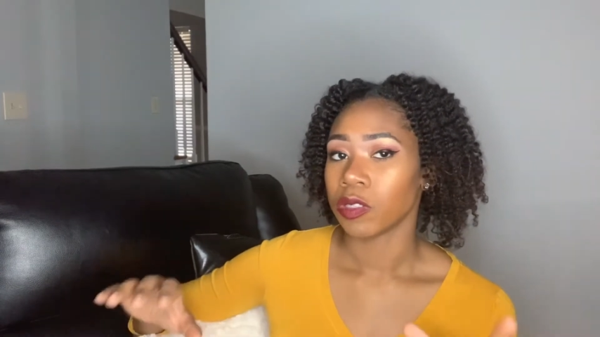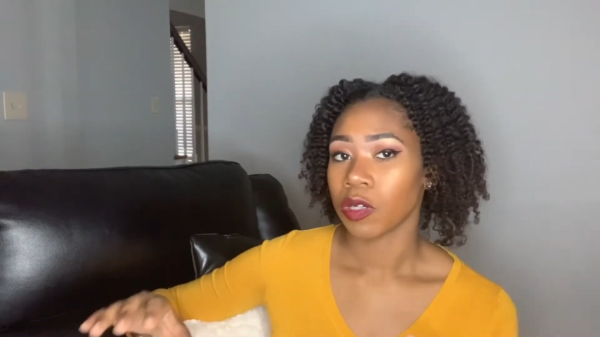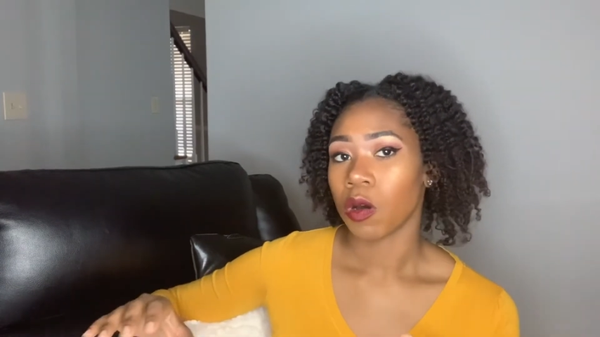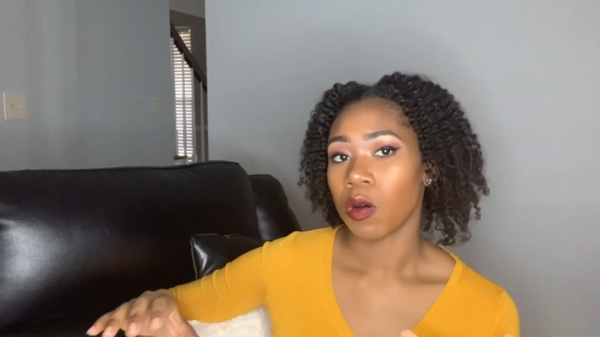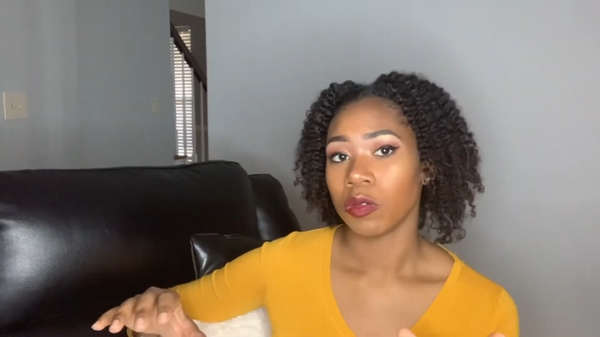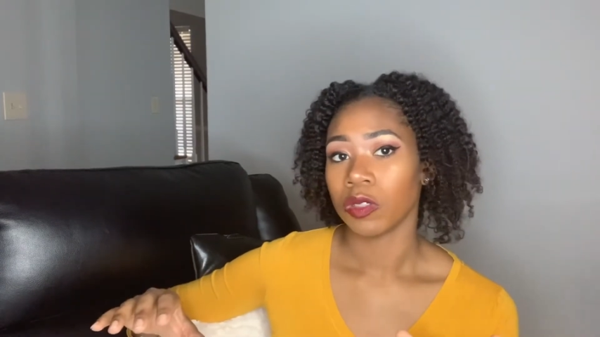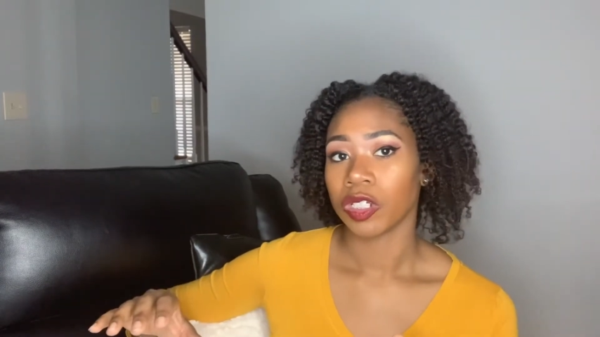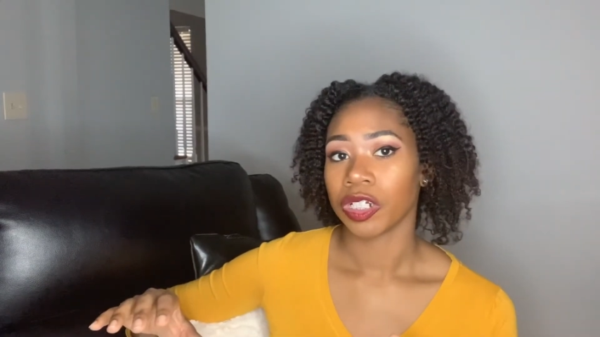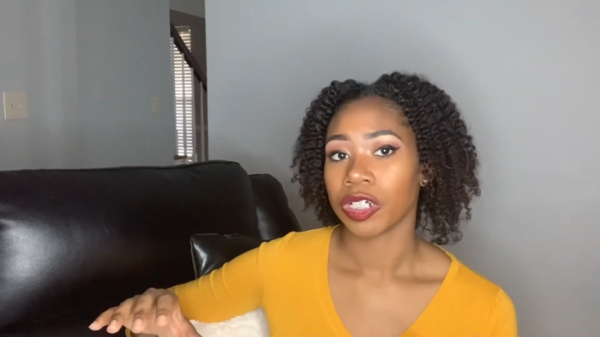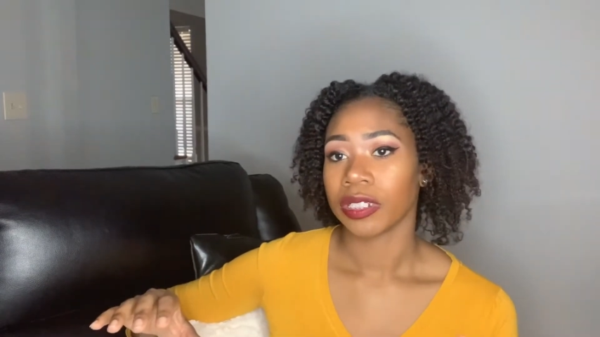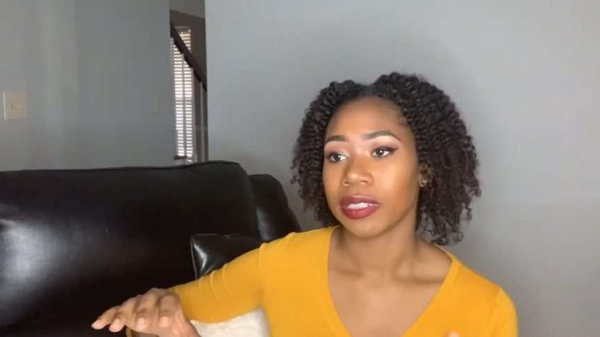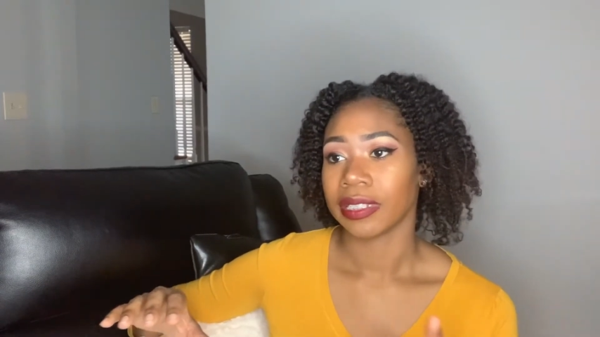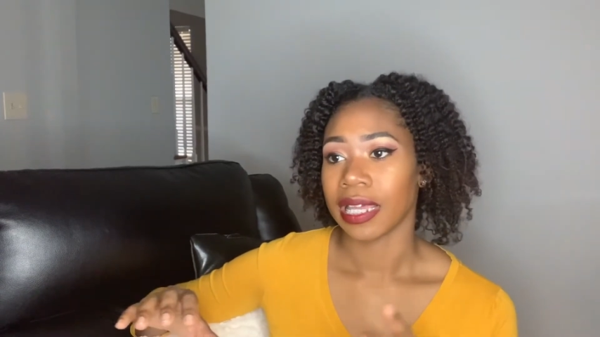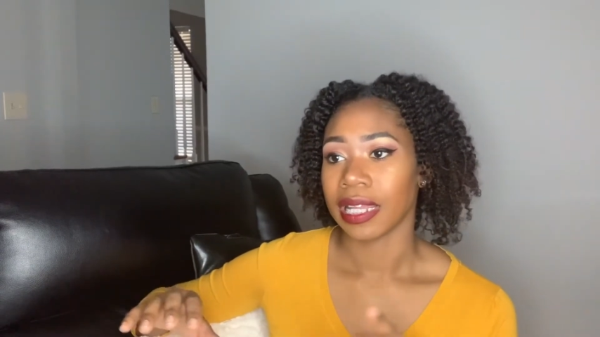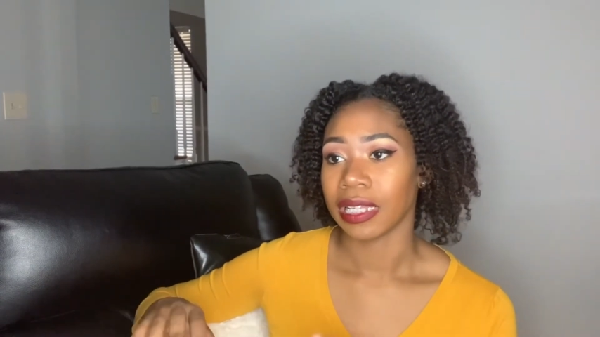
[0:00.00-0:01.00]

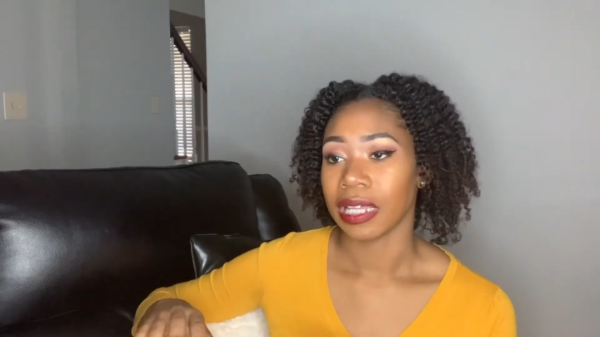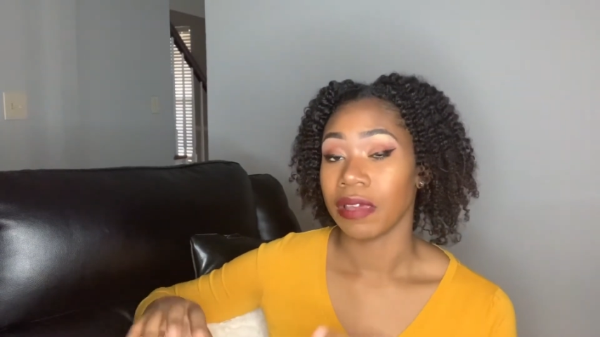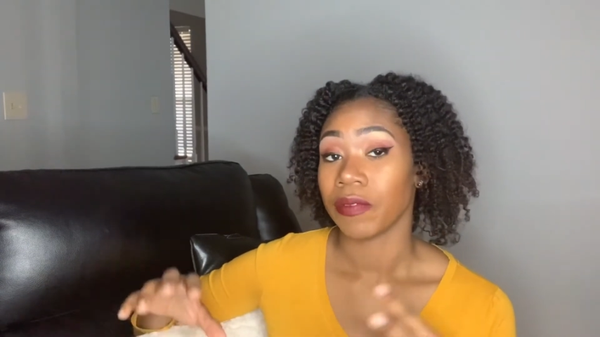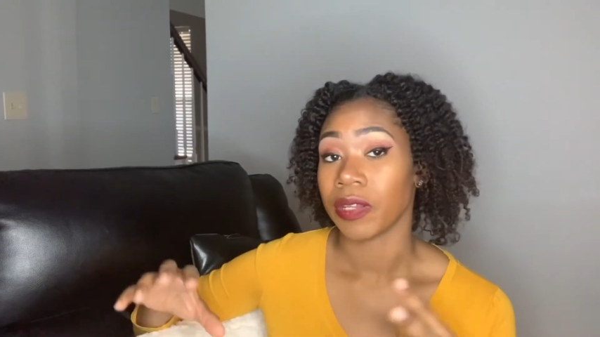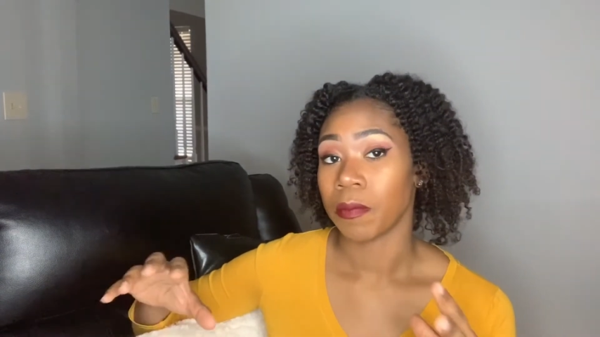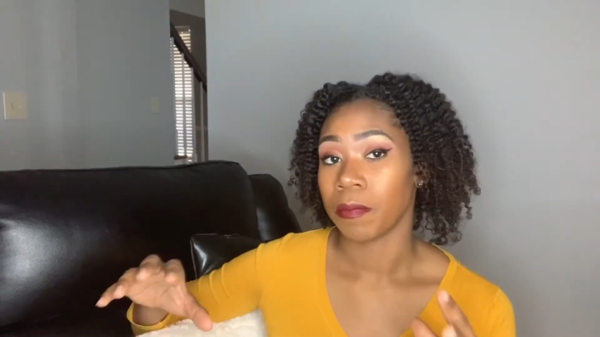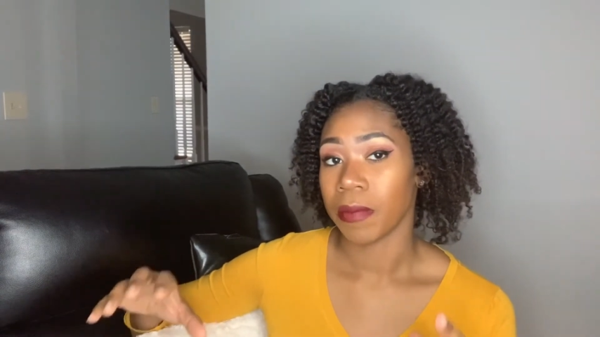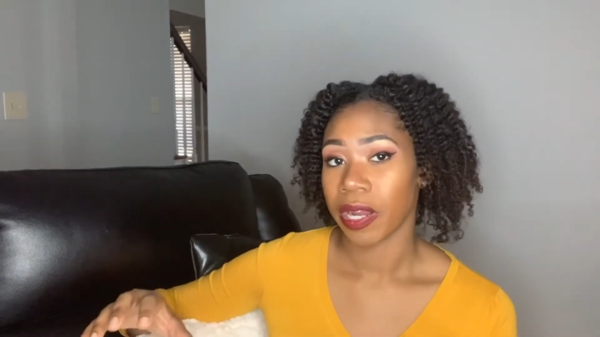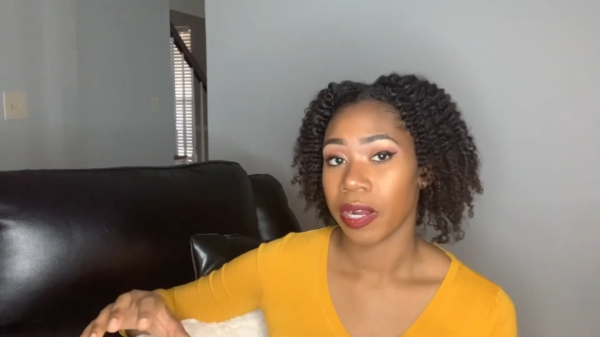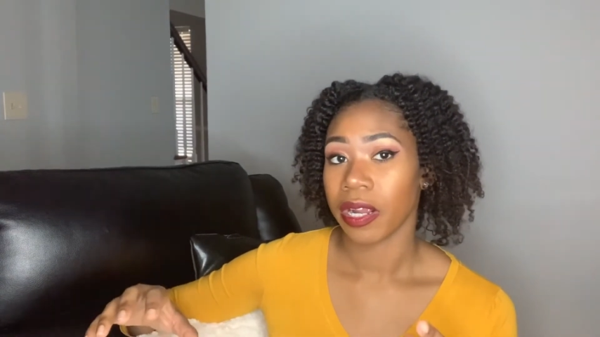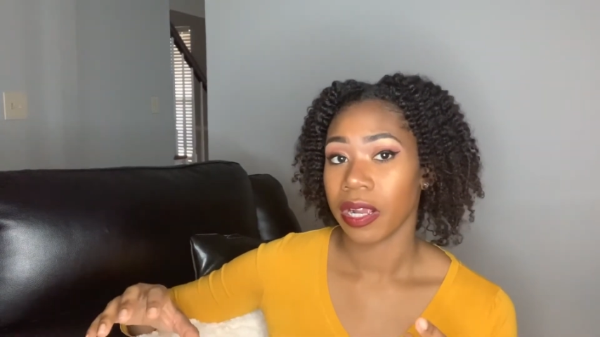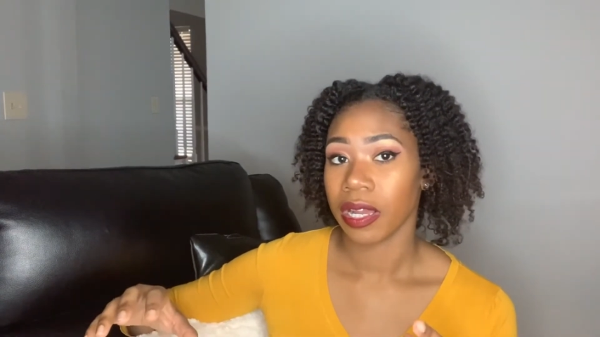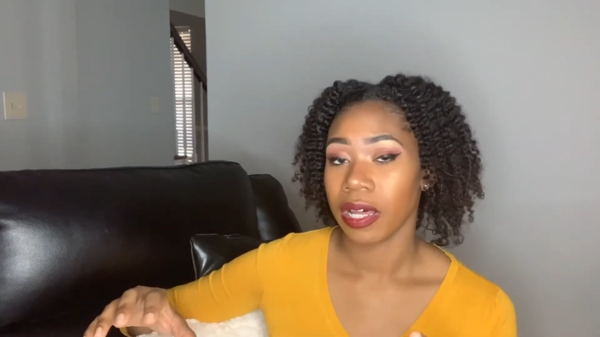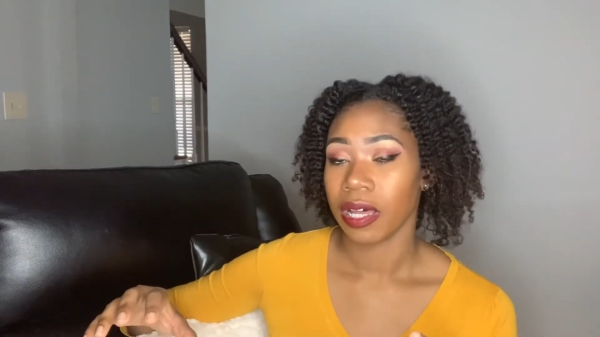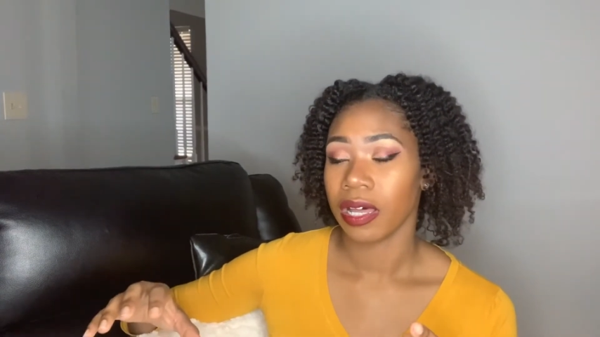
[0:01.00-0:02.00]
cultures that live in
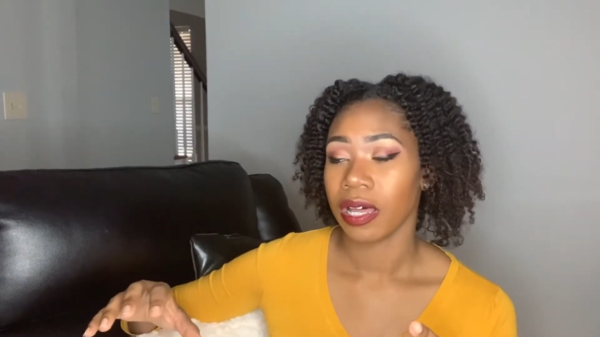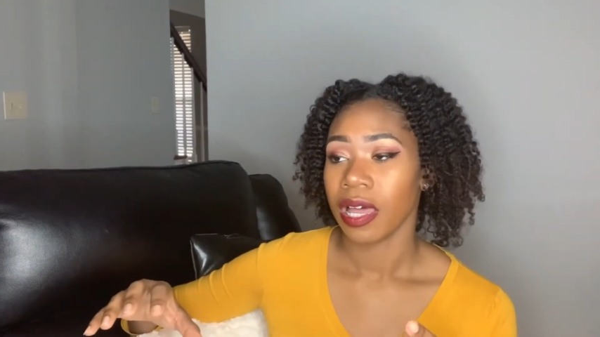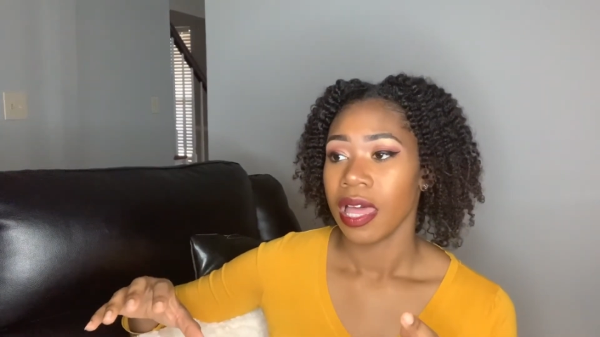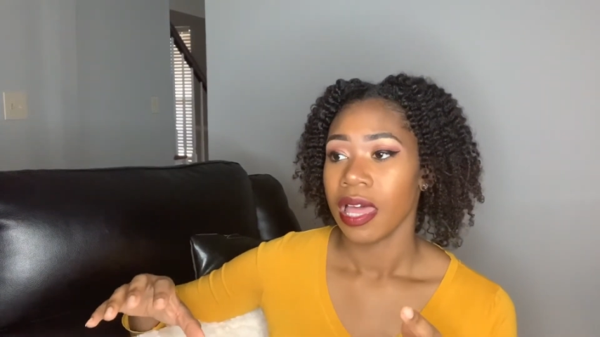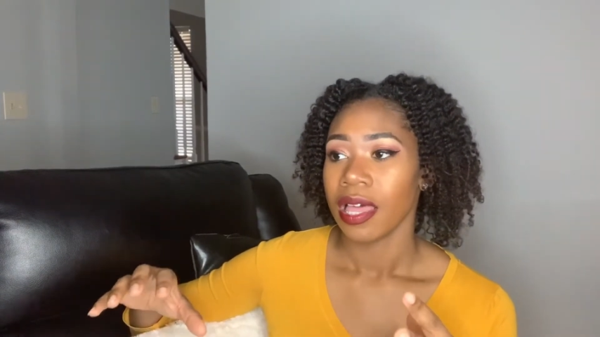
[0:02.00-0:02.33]
America,